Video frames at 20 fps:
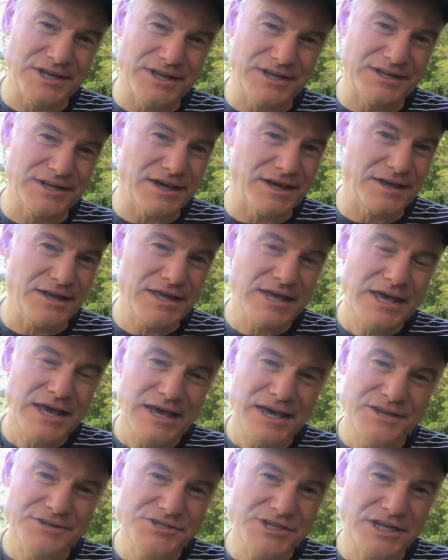And uh,
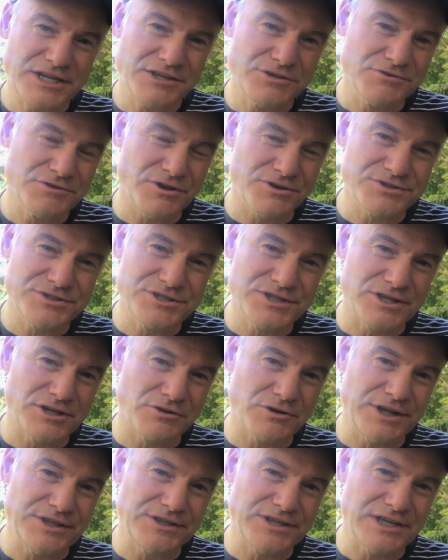and JQ also did a
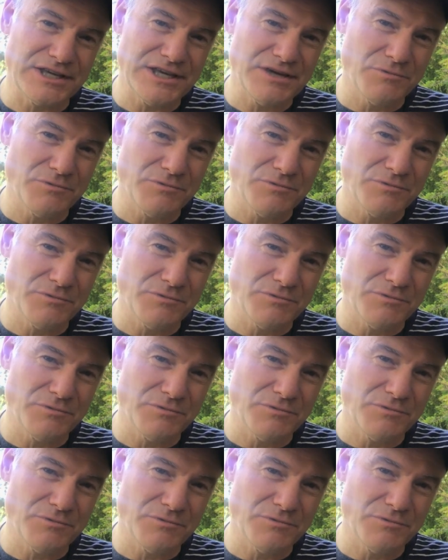great thing.